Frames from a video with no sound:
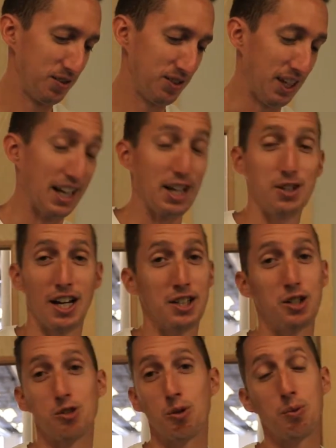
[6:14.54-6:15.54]
And I
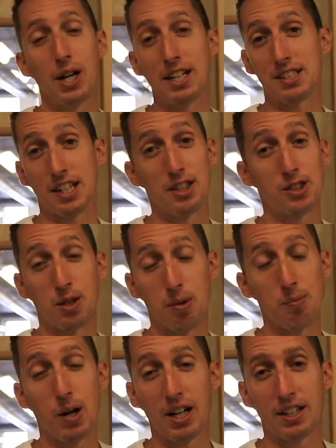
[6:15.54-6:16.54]
just replied and said, this is going to
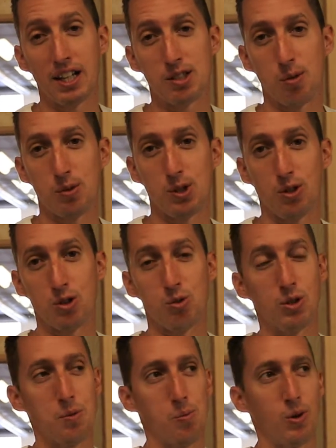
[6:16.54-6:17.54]
be a podcast episode. This is
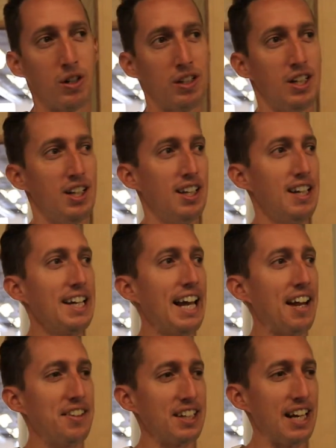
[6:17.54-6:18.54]
really important.
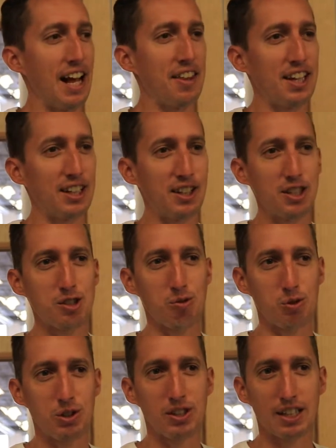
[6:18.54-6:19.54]
And I think this
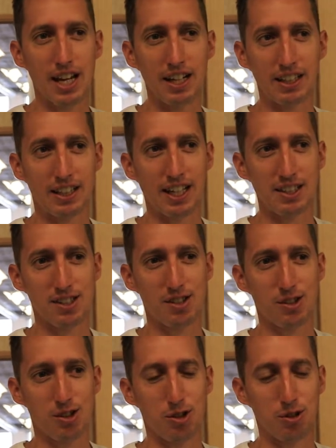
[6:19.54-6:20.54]
really kind of
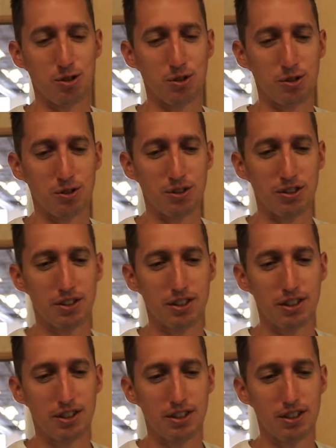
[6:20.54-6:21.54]
gets to
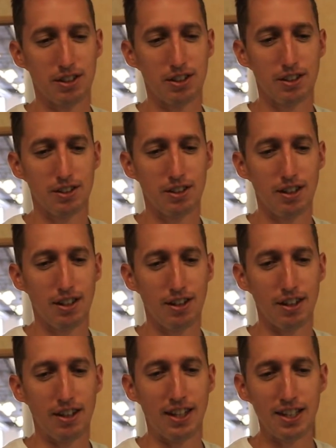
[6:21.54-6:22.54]

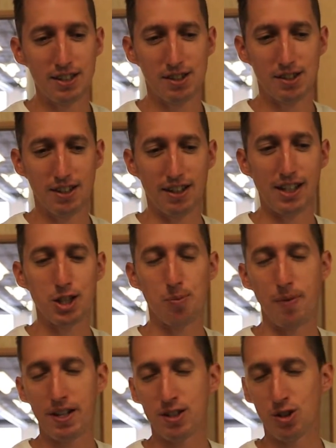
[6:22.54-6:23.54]
this
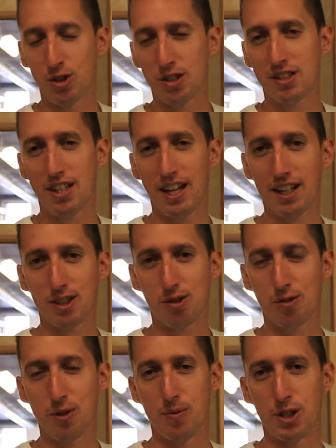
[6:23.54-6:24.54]
message, this text
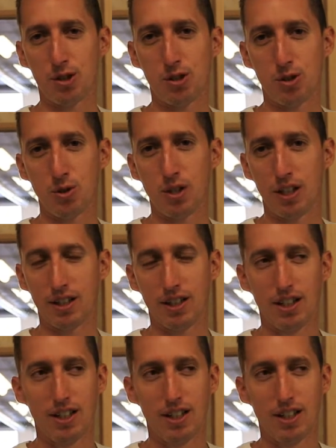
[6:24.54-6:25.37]
from this student